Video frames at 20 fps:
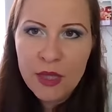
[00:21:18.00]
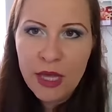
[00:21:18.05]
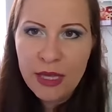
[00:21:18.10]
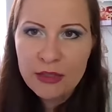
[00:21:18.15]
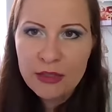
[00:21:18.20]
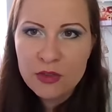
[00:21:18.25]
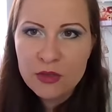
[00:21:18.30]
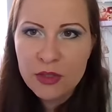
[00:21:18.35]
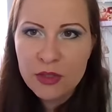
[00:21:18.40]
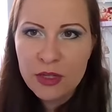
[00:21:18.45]

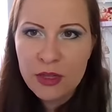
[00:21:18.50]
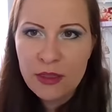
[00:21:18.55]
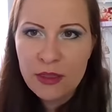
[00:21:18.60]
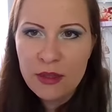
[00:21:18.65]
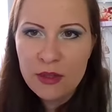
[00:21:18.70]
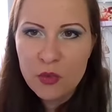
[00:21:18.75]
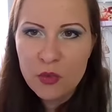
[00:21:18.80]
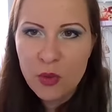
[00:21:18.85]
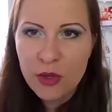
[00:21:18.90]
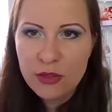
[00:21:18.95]
answering
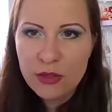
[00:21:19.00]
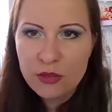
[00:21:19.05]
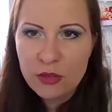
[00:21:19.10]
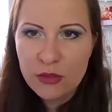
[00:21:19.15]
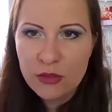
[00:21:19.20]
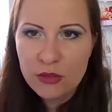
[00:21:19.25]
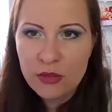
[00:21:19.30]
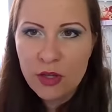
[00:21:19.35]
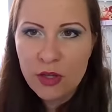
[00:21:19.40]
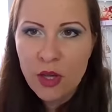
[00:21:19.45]
these
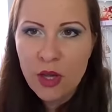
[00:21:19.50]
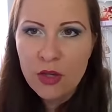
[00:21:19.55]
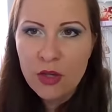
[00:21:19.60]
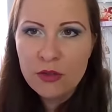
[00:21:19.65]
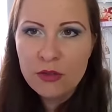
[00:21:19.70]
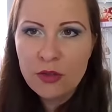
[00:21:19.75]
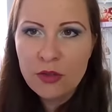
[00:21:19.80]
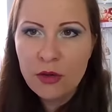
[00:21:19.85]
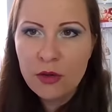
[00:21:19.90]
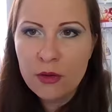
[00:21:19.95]
questions.
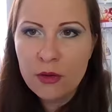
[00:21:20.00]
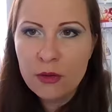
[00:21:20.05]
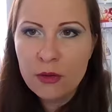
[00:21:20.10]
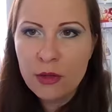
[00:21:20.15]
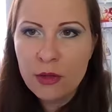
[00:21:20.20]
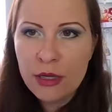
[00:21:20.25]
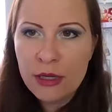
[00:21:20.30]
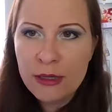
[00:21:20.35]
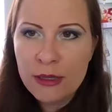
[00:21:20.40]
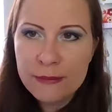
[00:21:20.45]

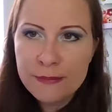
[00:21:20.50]
So